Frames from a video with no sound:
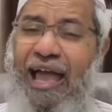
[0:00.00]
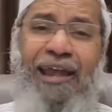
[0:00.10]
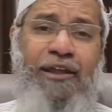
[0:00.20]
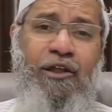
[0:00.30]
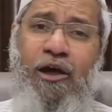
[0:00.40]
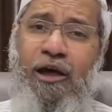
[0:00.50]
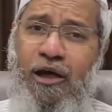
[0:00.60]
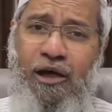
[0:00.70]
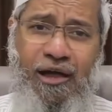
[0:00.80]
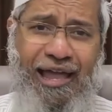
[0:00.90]
I had,
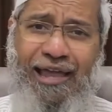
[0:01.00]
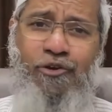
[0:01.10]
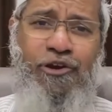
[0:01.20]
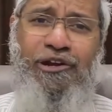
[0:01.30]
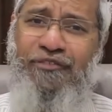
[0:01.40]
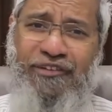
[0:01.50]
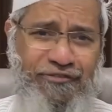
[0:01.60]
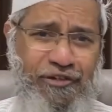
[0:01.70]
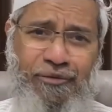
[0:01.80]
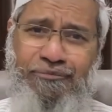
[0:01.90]
I had got
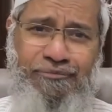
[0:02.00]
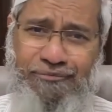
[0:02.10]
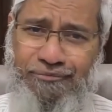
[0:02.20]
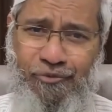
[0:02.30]
requests from